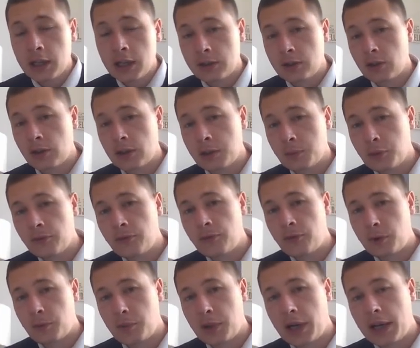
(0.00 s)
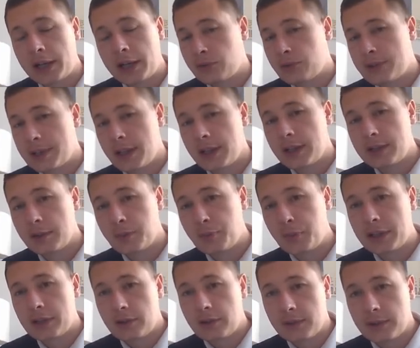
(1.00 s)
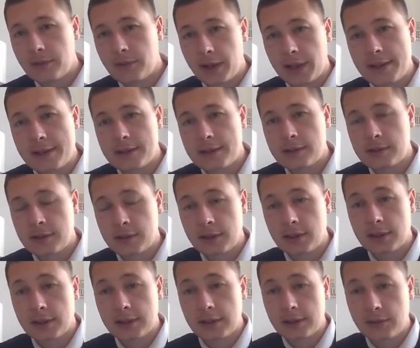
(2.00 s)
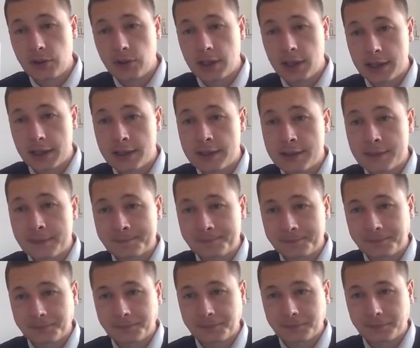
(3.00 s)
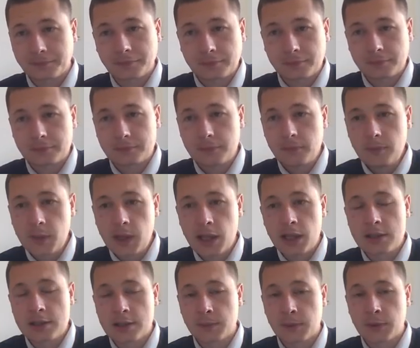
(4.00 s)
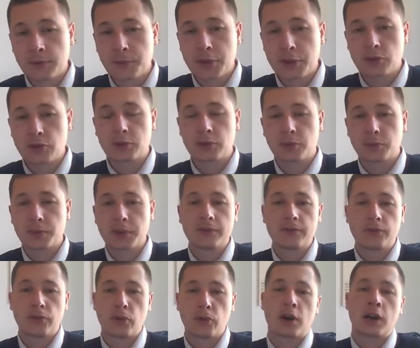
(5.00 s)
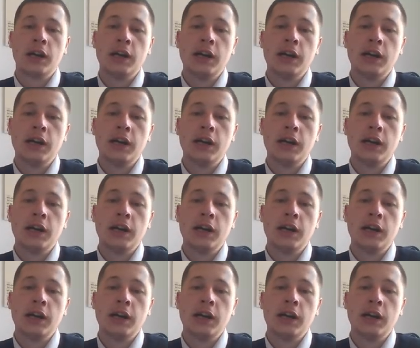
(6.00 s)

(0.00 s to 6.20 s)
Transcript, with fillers: The only move for black to stay in the Petrov defense, the three knights, is the move bishop to b4.